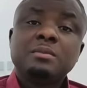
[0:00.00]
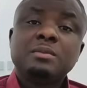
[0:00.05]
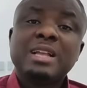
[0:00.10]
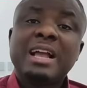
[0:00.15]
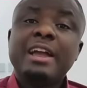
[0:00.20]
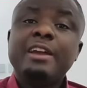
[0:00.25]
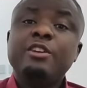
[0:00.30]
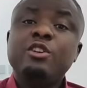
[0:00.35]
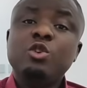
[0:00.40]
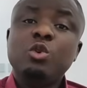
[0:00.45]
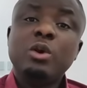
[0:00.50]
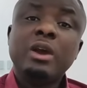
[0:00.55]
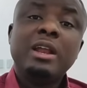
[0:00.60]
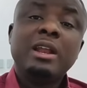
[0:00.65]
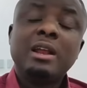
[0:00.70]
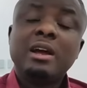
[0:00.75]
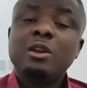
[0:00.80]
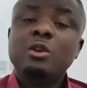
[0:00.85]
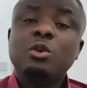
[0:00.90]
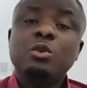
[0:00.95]
I know a
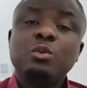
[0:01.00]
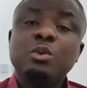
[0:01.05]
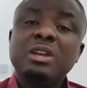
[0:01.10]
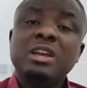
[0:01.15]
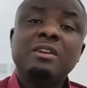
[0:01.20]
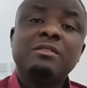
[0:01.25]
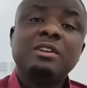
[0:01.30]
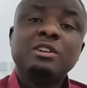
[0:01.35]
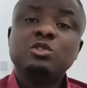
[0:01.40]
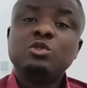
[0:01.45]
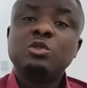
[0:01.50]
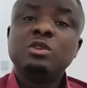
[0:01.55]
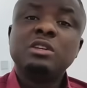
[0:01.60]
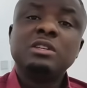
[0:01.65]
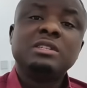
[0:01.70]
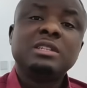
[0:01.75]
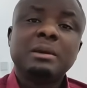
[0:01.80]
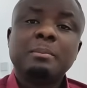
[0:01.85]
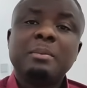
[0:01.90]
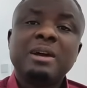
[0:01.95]
landlord, we ever took
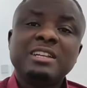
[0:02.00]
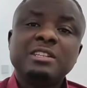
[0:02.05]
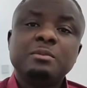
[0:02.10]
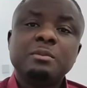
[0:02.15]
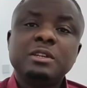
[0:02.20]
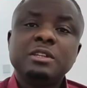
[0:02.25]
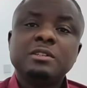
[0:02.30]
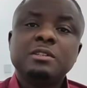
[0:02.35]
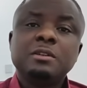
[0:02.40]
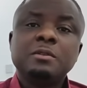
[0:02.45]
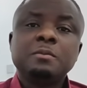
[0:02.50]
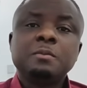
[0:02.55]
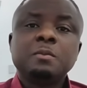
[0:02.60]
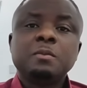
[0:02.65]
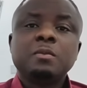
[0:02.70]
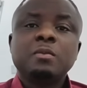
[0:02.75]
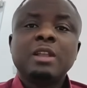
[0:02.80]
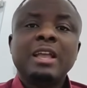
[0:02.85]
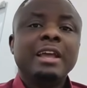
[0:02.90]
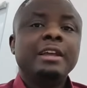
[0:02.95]
his apartment
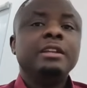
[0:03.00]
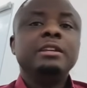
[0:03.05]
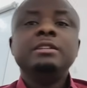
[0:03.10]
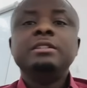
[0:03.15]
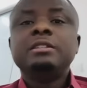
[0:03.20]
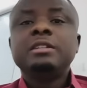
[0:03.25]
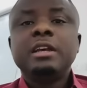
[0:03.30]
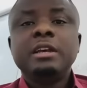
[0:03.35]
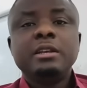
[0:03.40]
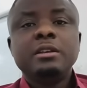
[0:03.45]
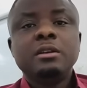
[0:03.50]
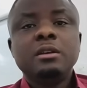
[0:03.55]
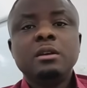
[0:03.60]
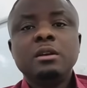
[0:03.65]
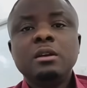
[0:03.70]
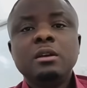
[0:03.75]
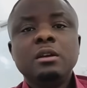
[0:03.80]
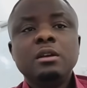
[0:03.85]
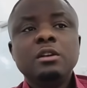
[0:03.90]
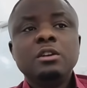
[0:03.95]
and he said,
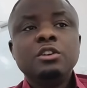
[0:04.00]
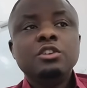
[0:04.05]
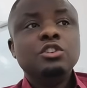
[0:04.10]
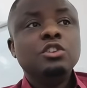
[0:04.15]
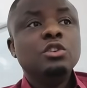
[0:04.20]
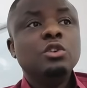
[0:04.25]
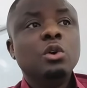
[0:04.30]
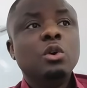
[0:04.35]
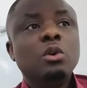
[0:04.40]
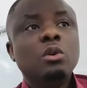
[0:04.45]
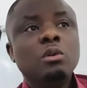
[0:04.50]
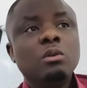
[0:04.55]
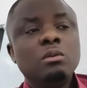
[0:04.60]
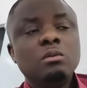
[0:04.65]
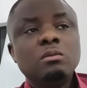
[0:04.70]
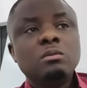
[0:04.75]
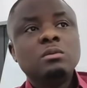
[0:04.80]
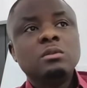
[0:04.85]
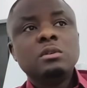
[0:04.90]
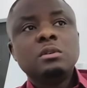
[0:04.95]

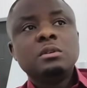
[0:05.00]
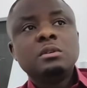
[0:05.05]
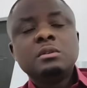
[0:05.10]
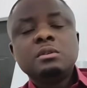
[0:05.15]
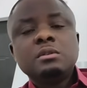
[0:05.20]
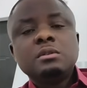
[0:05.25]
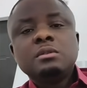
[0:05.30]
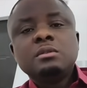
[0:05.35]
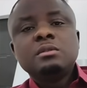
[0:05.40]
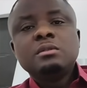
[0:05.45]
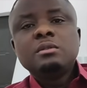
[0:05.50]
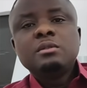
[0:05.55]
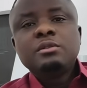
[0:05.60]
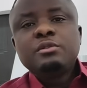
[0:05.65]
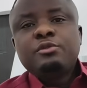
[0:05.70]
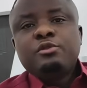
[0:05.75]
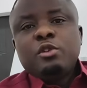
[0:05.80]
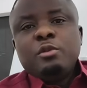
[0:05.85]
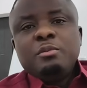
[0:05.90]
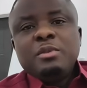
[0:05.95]

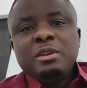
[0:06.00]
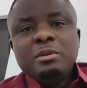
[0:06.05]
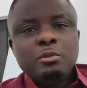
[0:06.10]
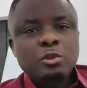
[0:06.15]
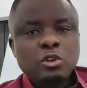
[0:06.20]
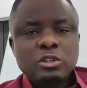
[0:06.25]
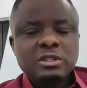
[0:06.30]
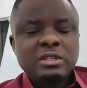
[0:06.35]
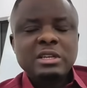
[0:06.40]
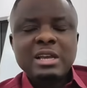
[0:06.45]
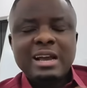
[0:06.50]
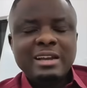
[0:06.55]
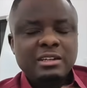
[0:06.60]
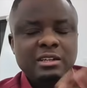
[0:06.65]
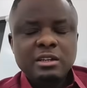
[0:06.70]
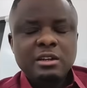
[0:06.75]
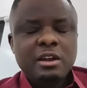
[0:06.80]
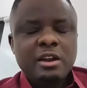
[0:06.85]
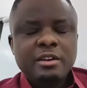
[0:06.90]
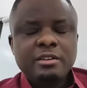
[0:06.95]
for me, because he had
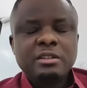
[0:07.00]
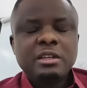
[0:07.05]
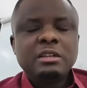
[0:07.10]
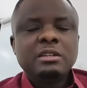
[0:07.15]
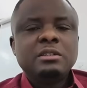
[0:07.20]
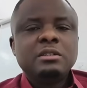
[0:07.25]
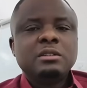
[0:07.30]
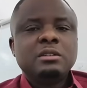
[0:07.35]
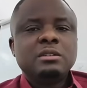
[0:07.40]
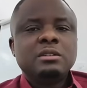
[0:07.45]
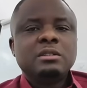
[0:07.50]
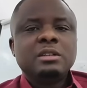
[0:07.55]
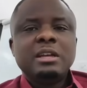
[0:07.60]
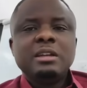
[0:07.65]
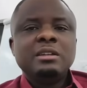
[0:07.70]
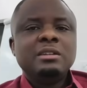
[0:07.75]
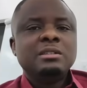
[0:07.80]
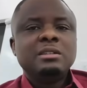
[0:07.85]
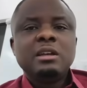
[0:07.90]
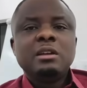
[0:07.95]
inherited this, and
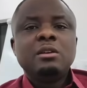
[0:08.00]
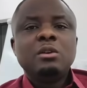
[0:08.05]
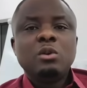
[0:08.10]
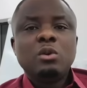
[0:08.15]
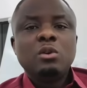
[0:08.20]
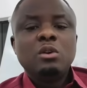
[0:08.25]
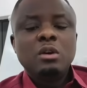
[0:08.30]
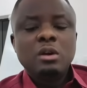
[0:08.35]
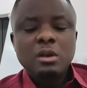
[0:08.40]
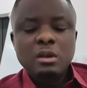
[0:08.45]
he said, look,